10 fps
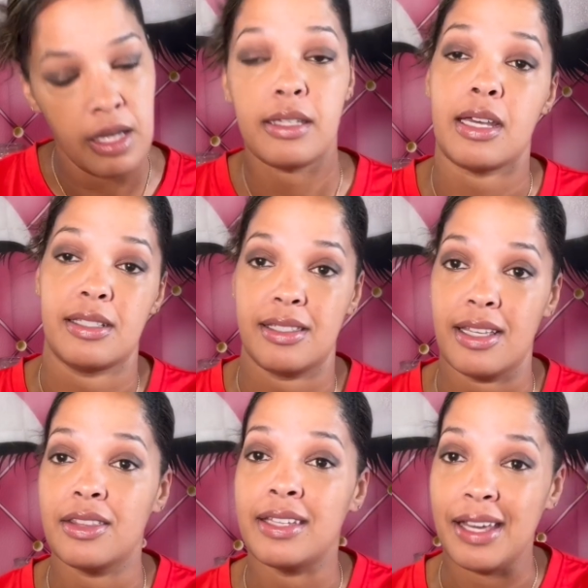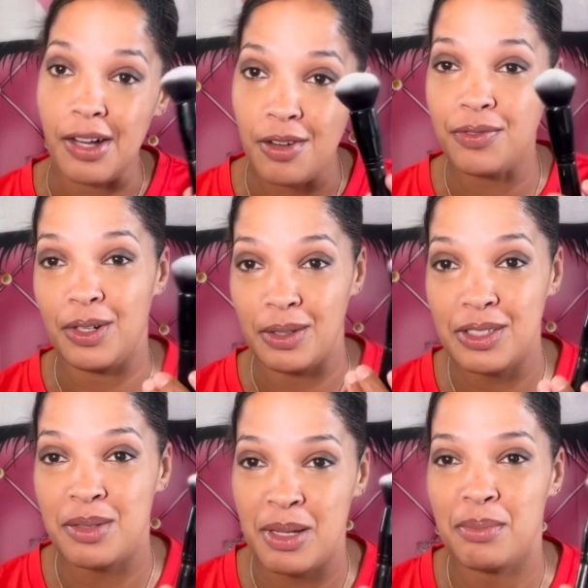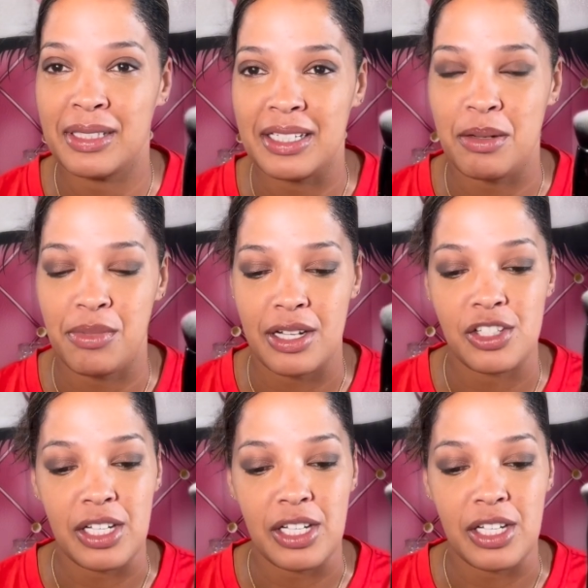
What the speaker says: Yes, the e.l.f. Ultimate Blending Brush.